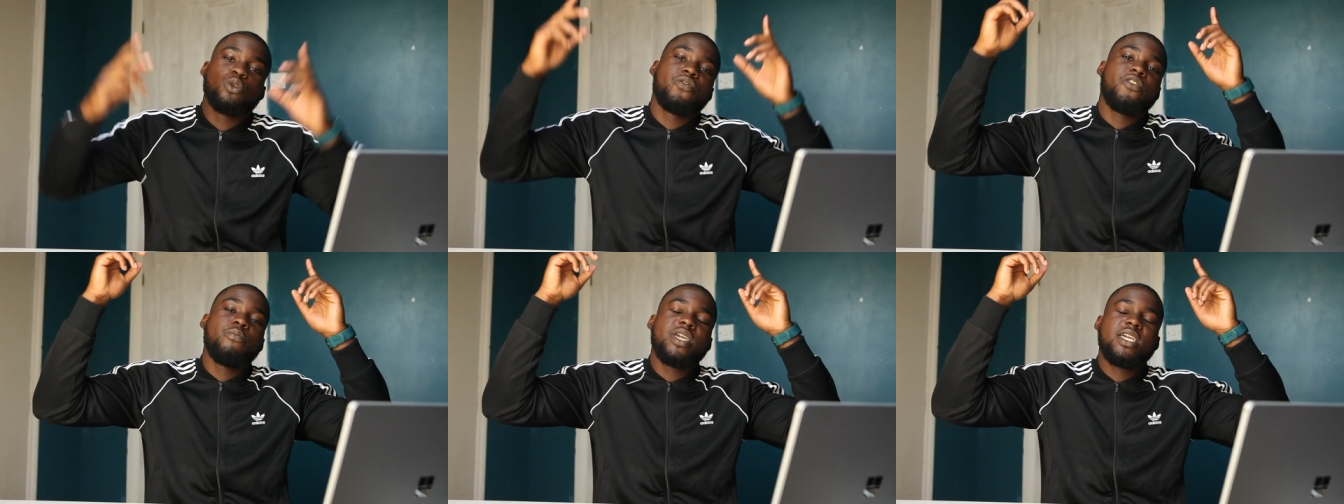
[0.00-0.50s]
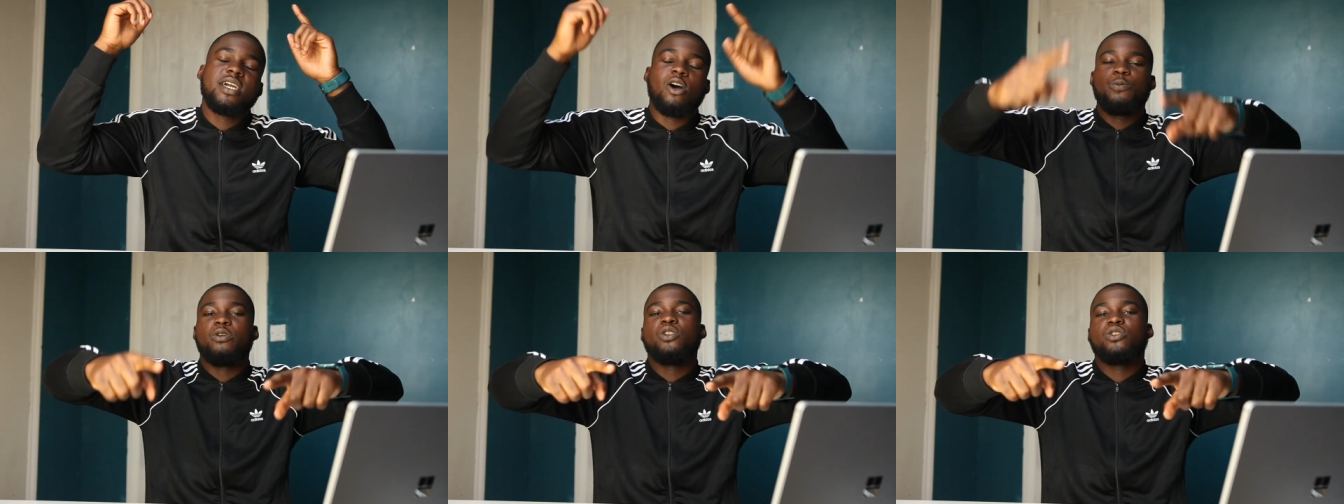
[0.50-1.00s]
all from me. I
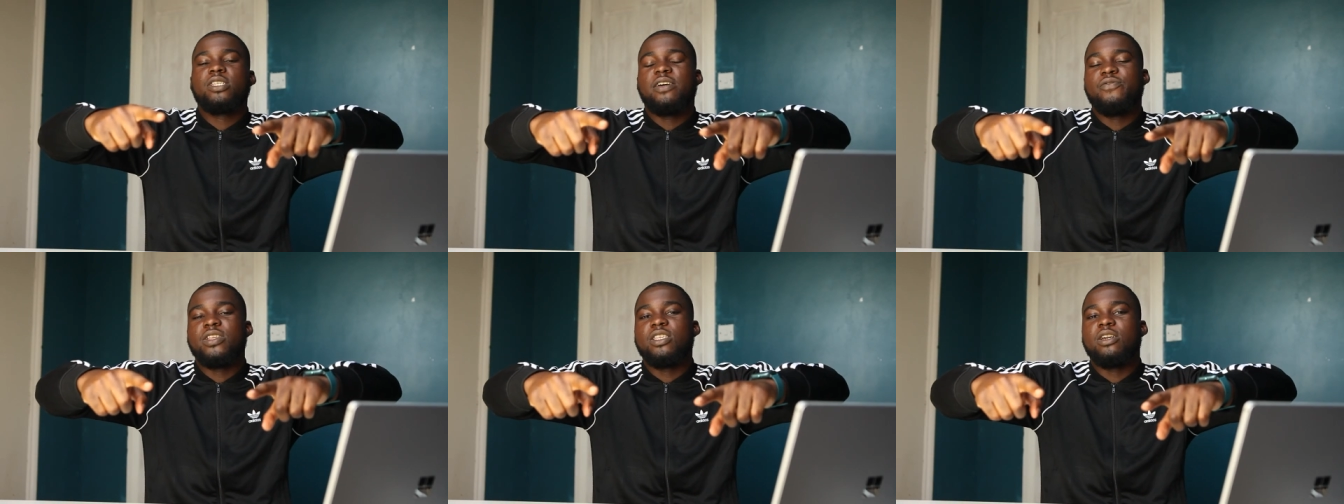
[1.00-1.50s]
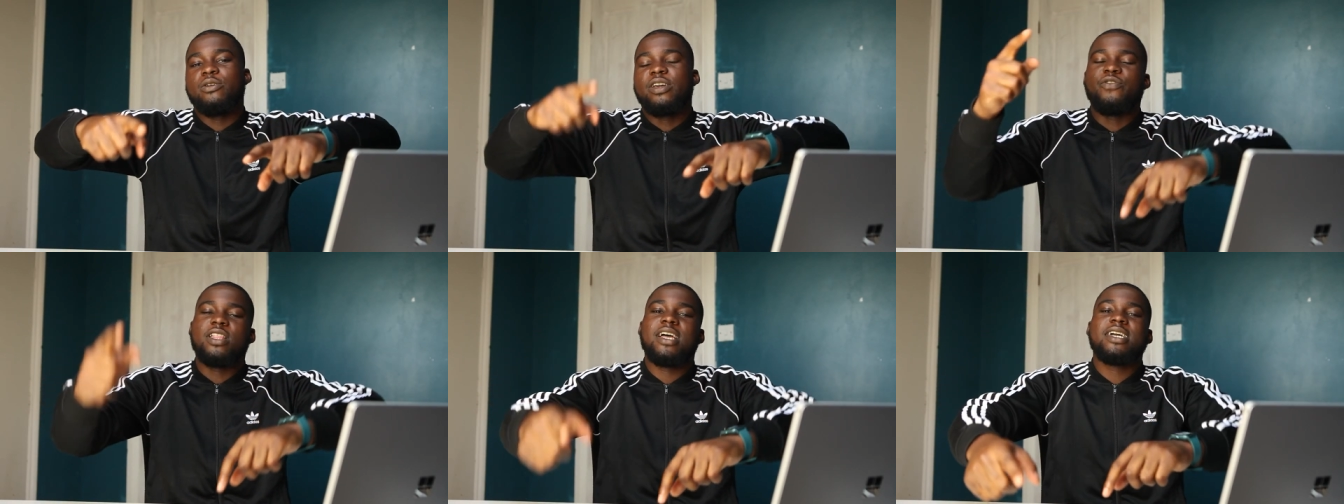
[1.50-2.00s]
hope you enjoyed that video. If
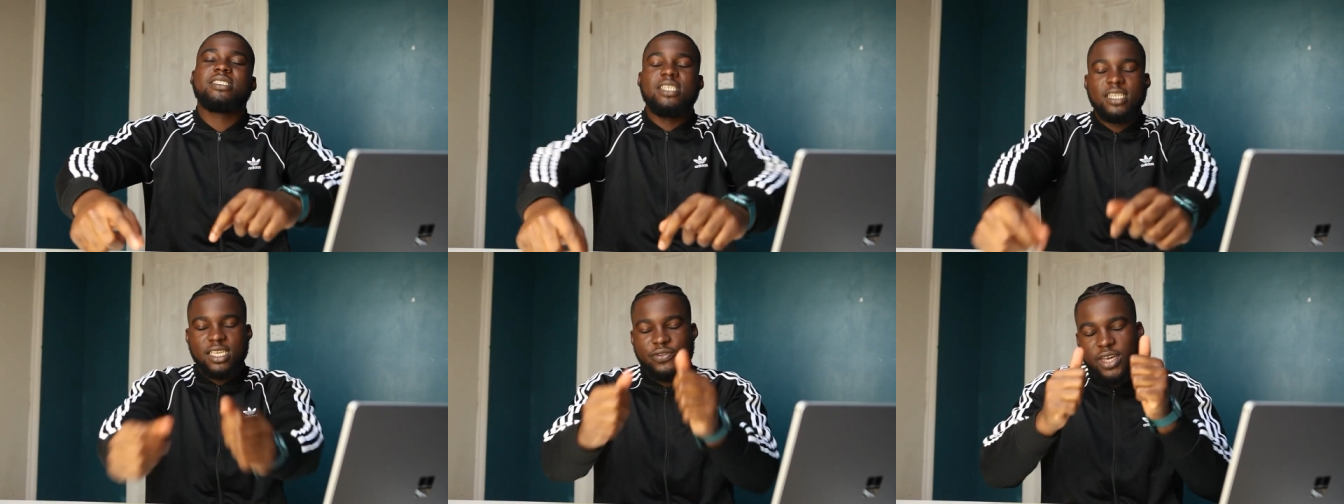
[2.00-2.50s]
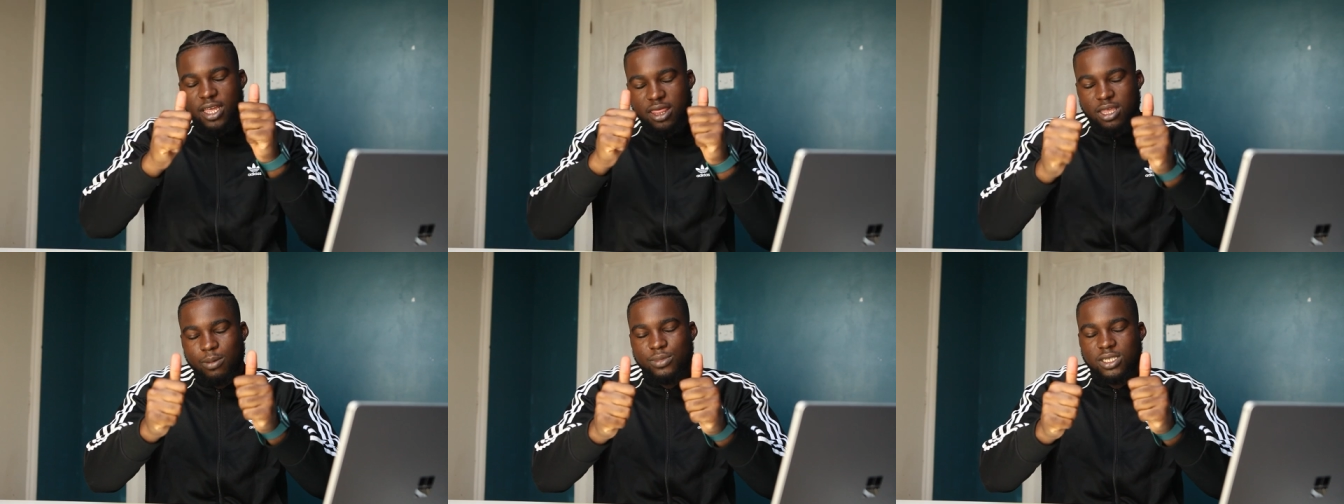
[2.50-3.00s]
you liked it, give it a
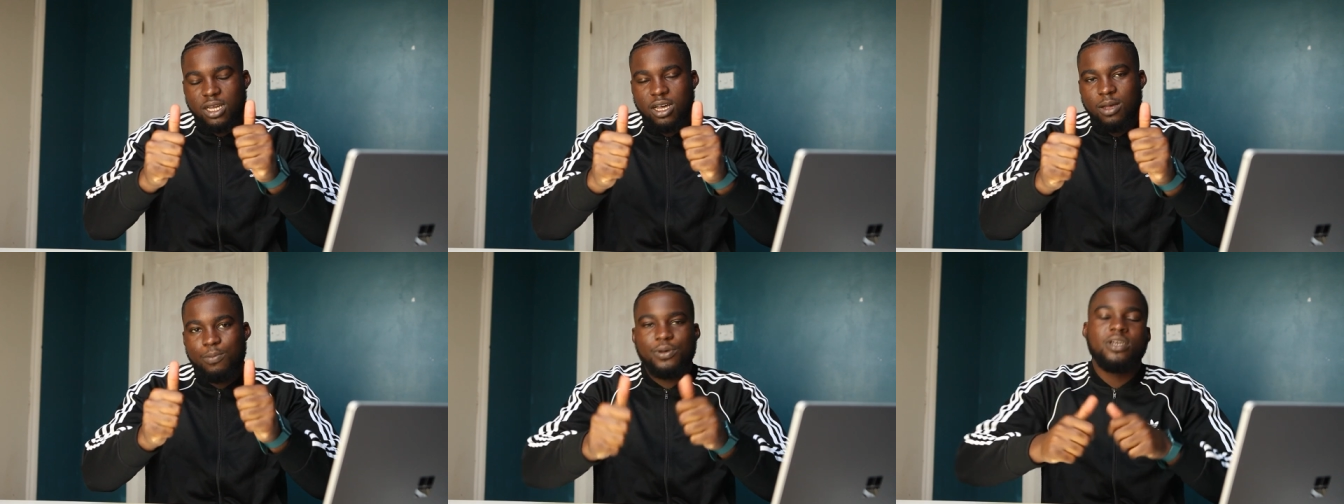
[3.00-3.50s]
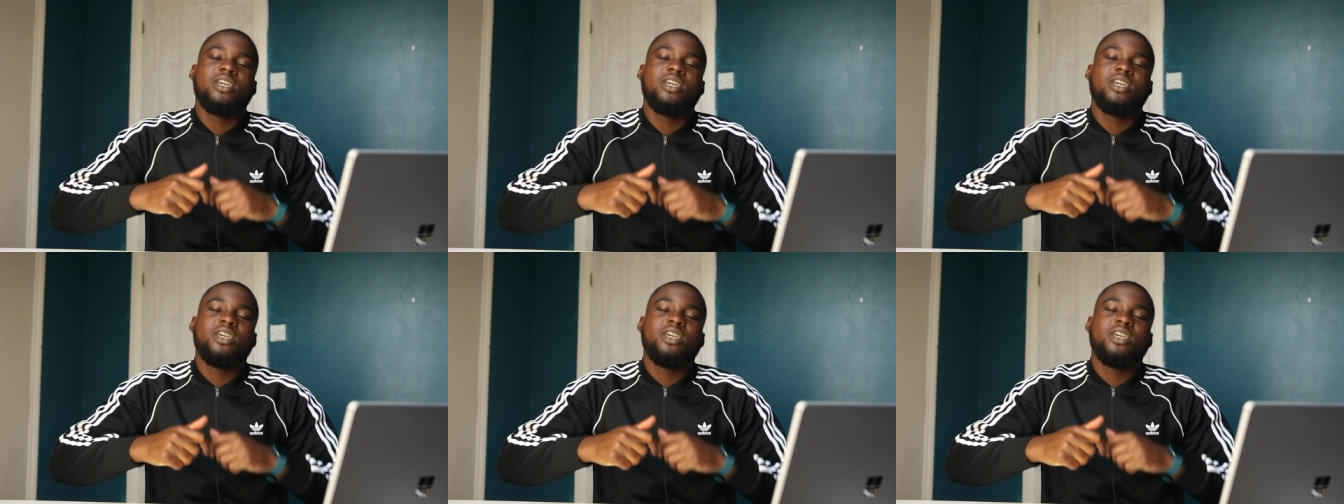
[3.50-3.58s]
thumbs up.